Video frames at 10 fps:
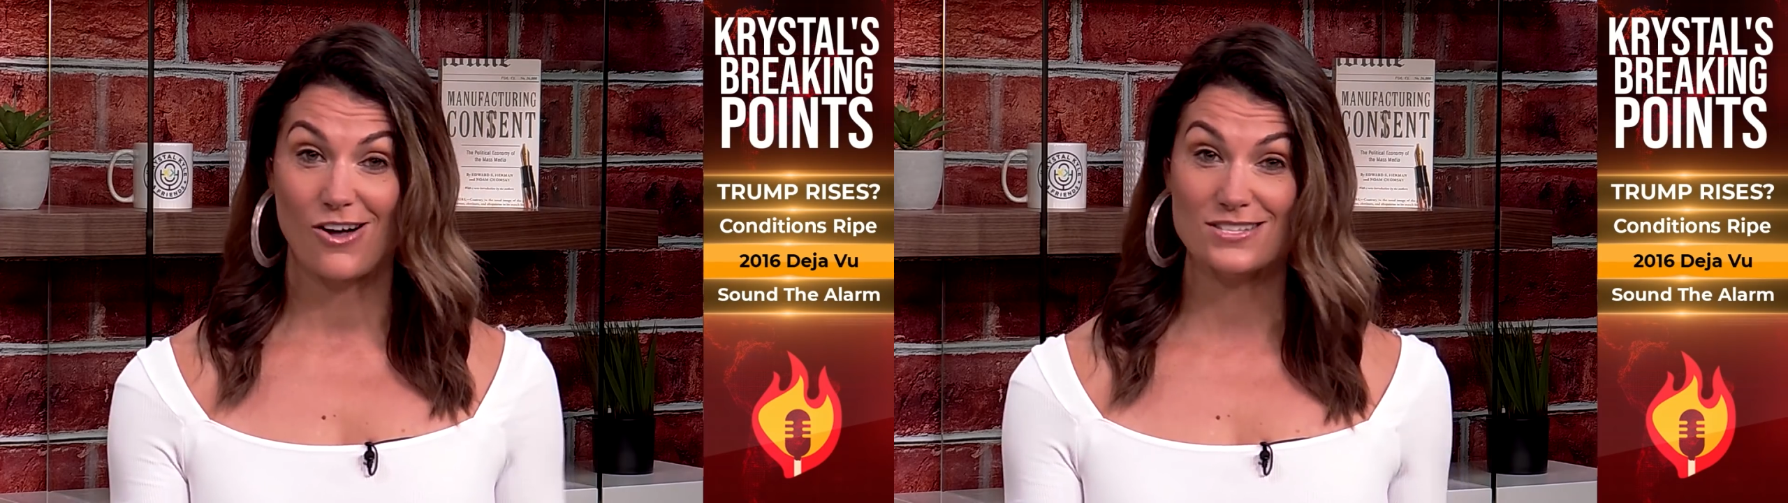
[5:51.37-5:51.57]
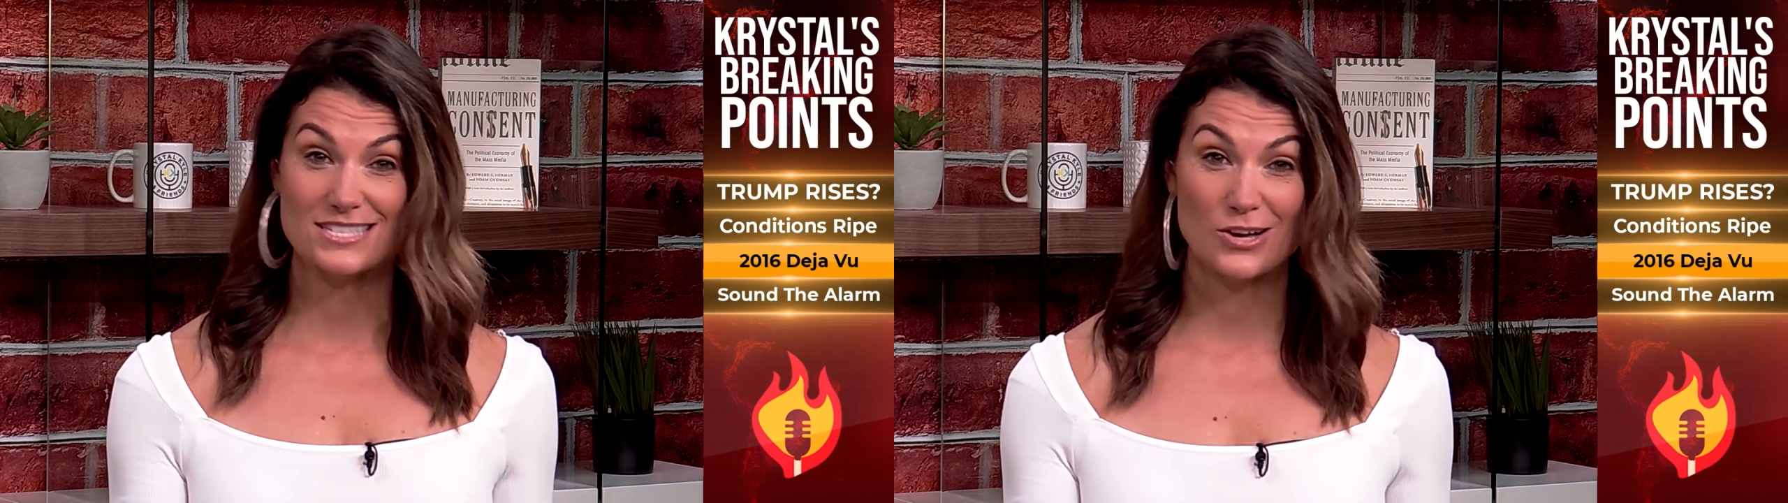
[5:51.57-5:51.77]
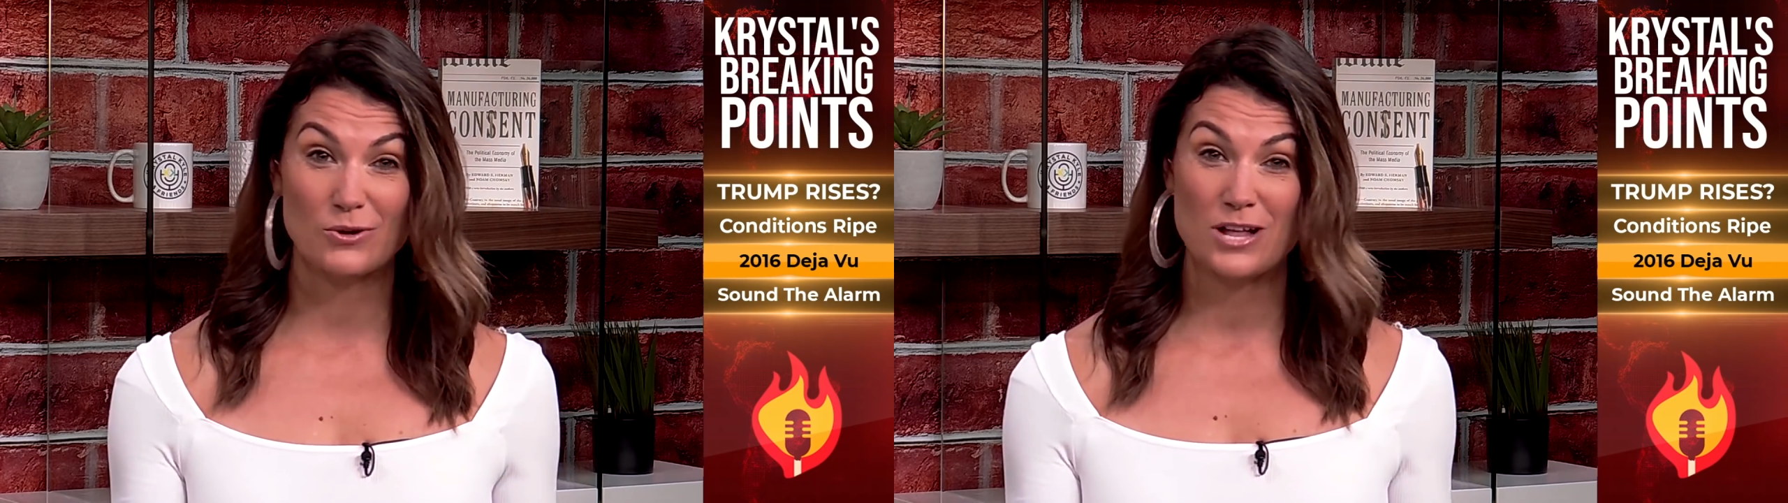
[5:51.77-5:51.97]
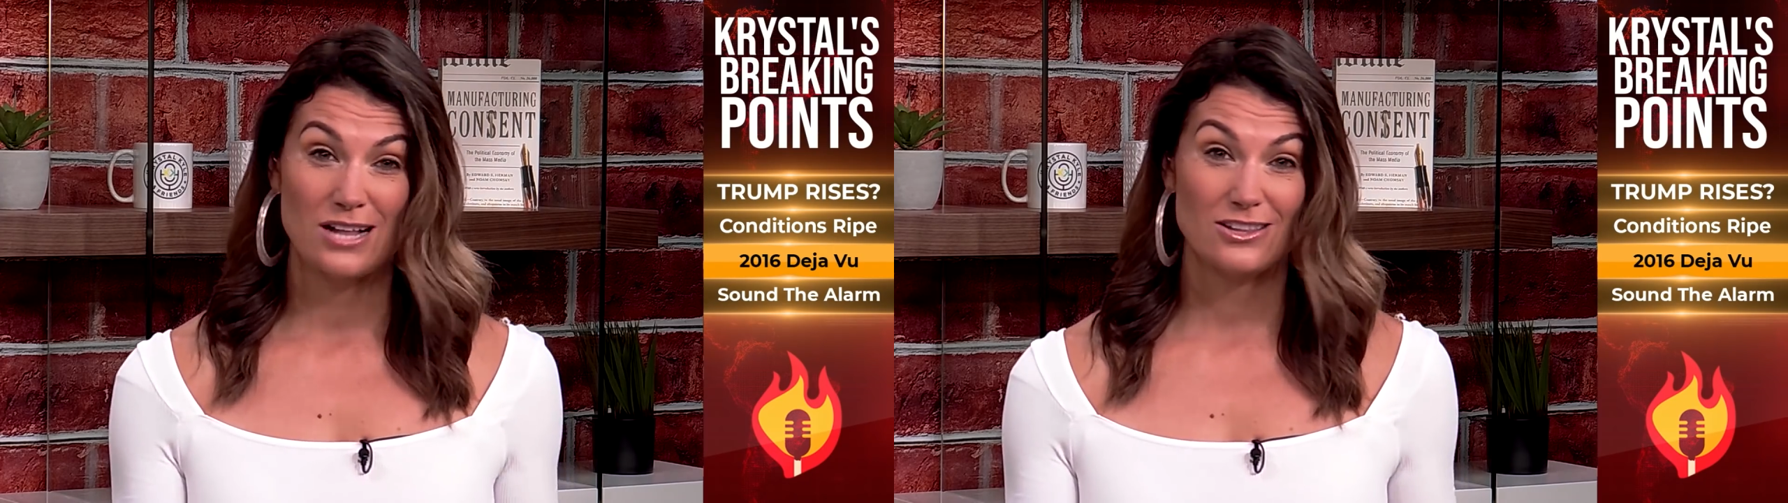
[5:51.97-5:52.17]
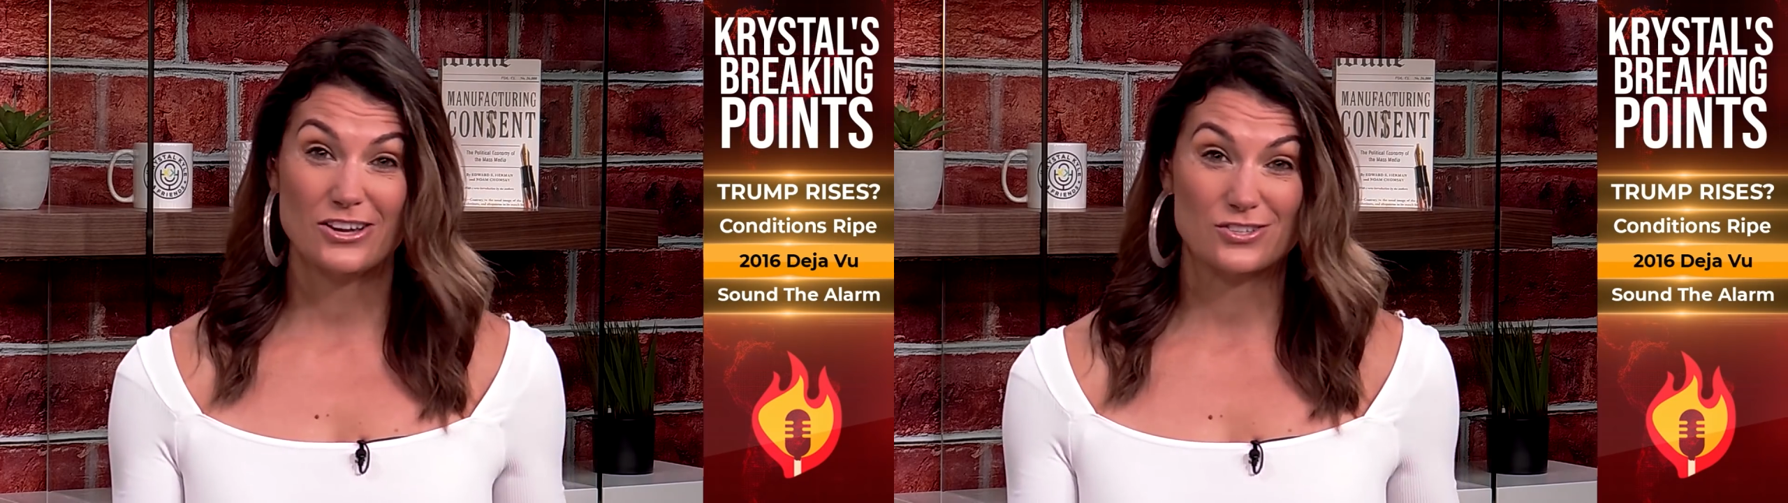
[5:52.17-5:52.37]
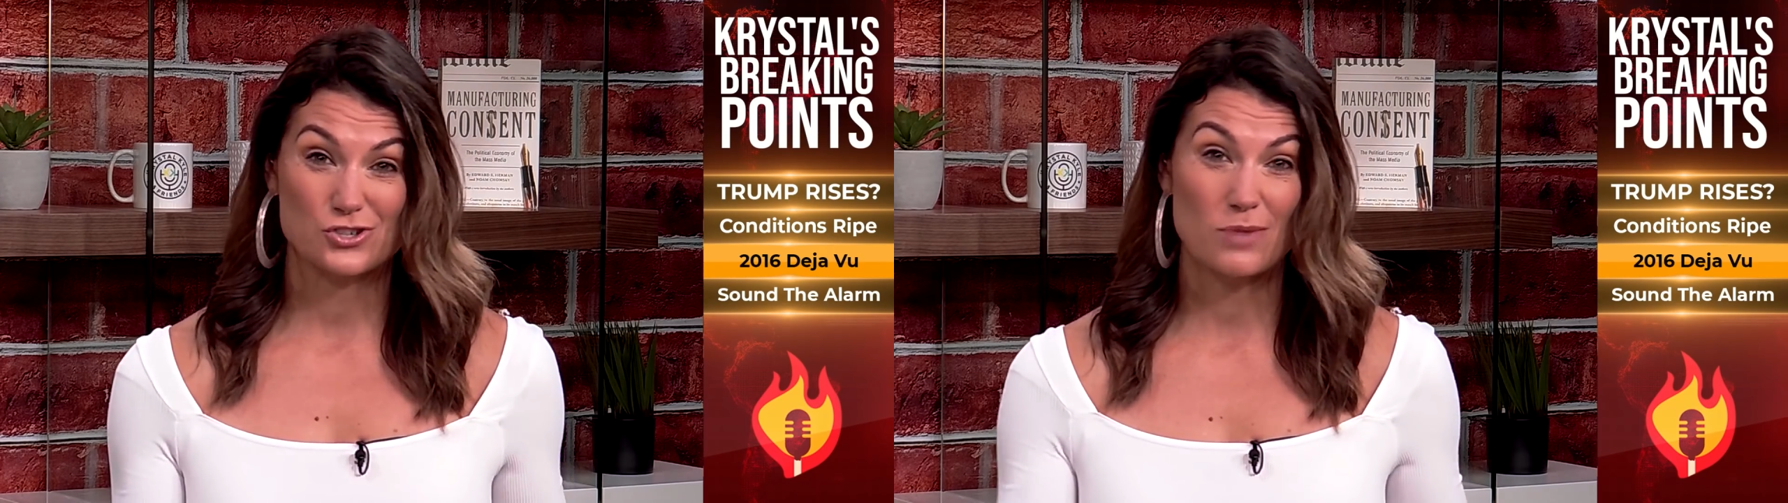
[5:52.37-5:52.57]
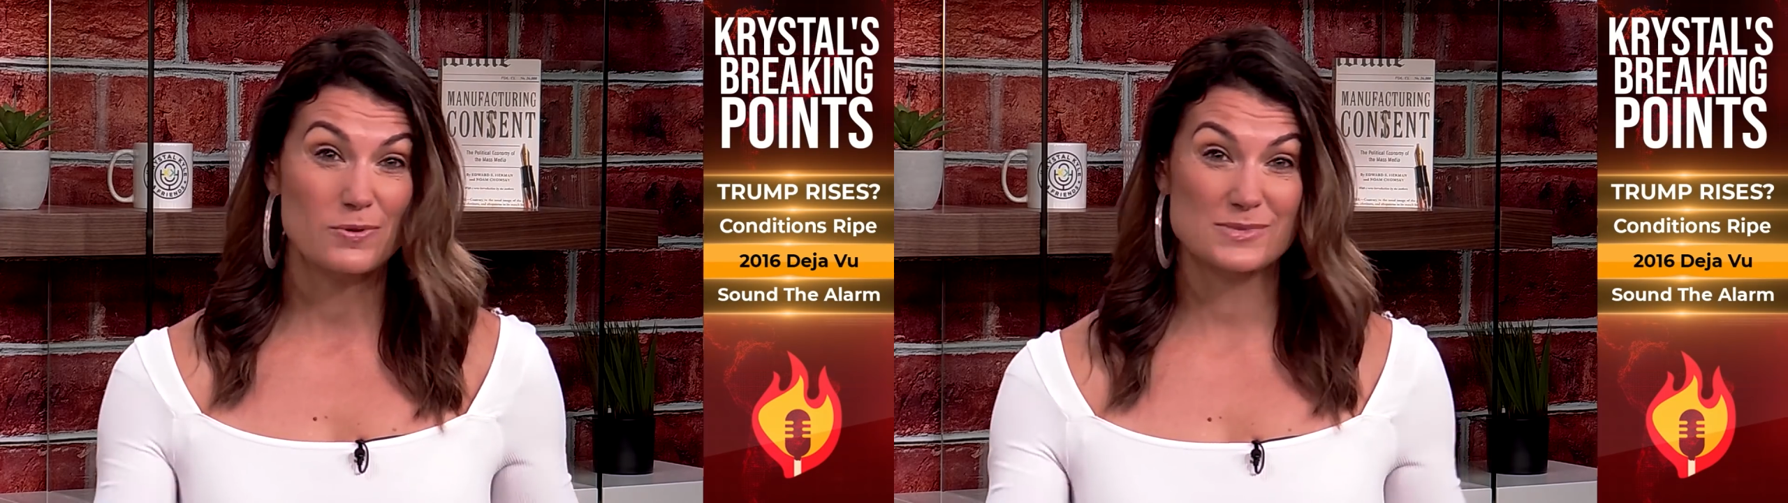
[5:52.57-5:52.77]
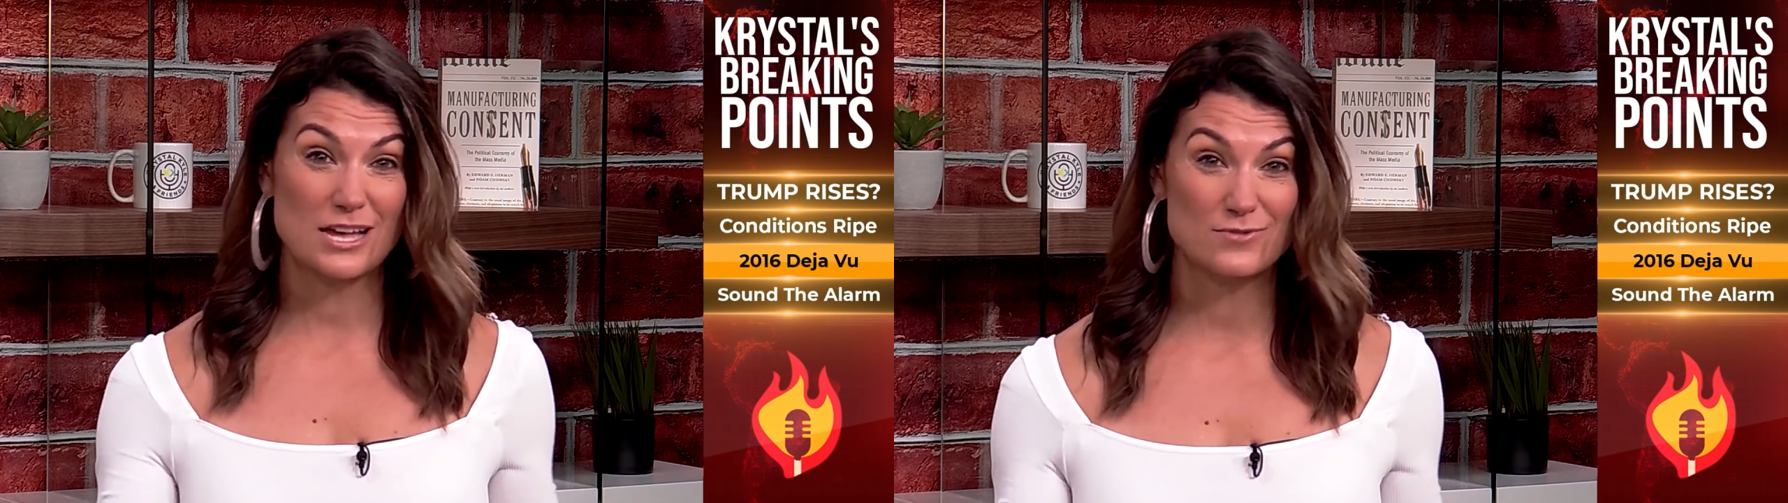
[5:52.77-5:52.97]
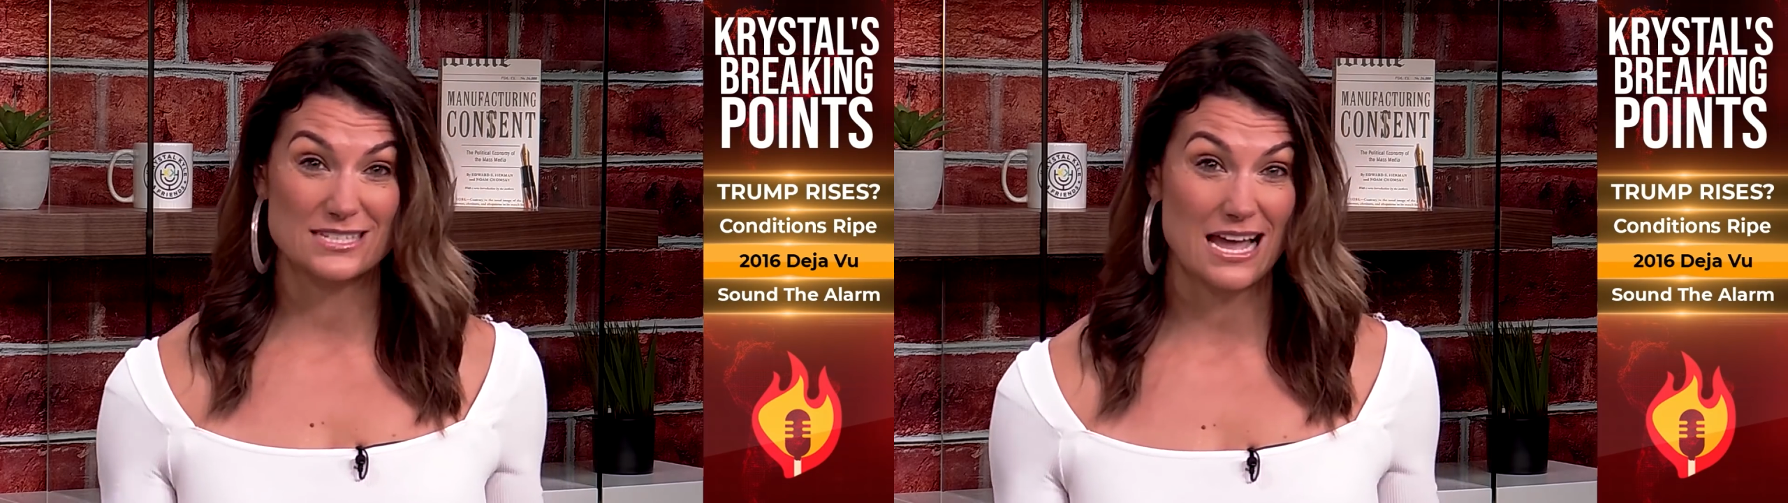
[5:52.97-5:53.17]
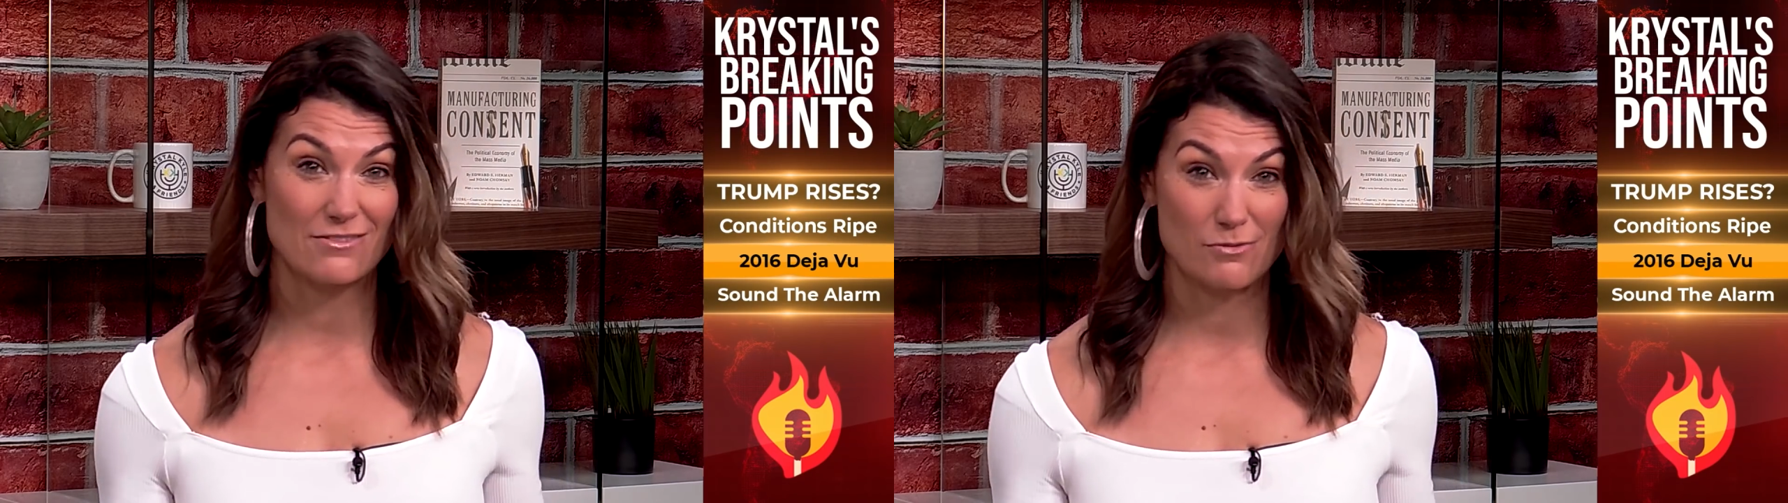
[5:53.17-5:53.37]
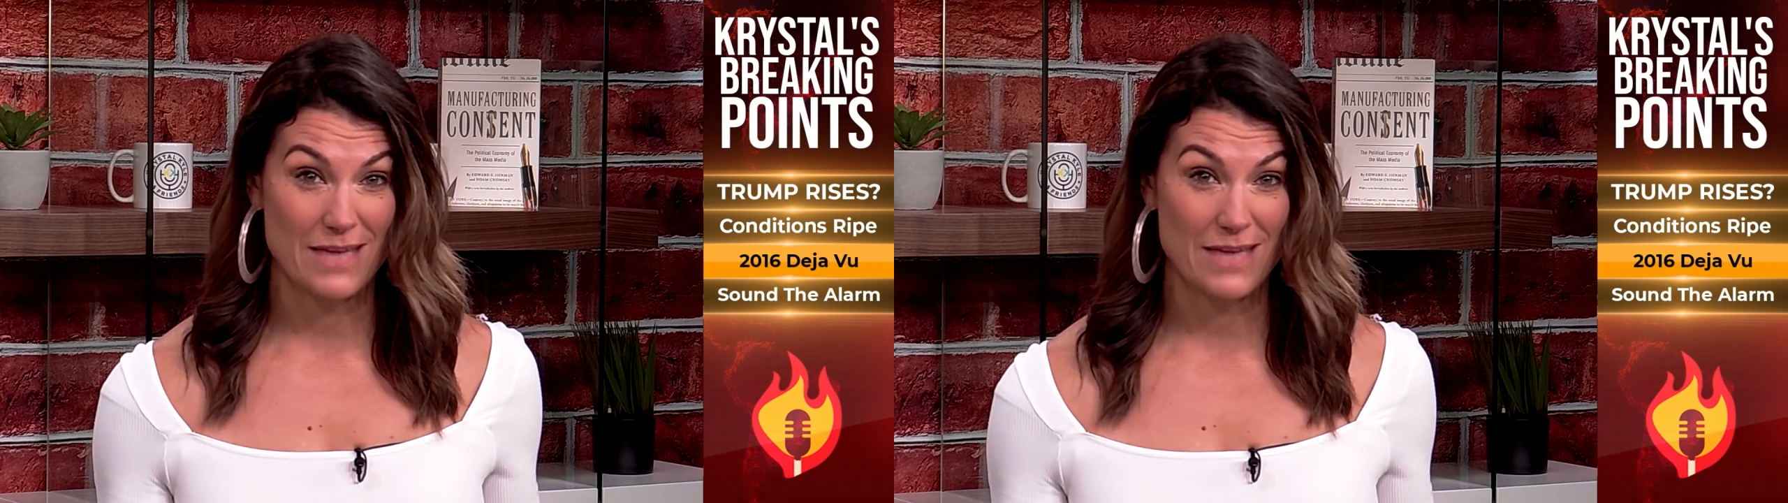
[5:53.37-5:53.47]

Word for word: Also, look, Trump himself is kind of